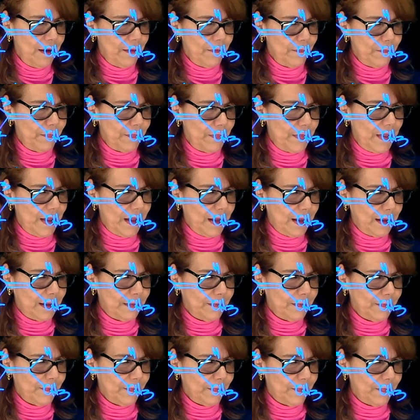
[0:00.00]

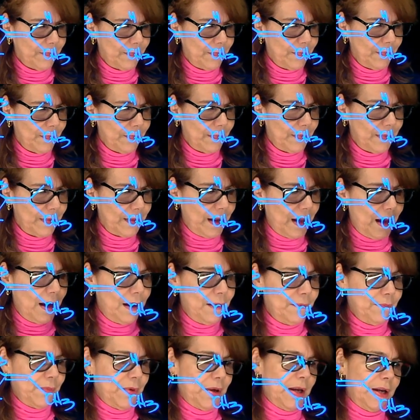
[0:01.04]
than the
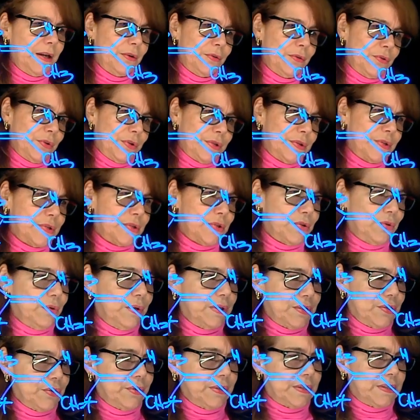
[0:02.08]
hydrogen. So
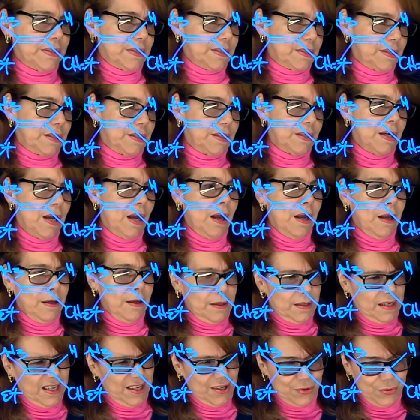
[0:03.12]
as you can see,
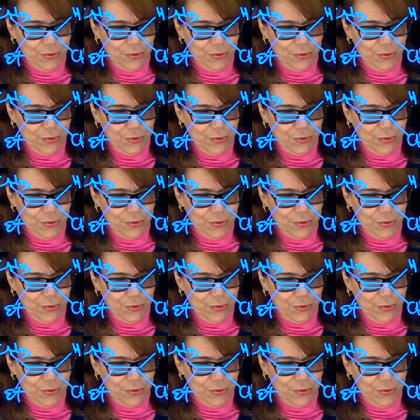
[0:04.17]
the two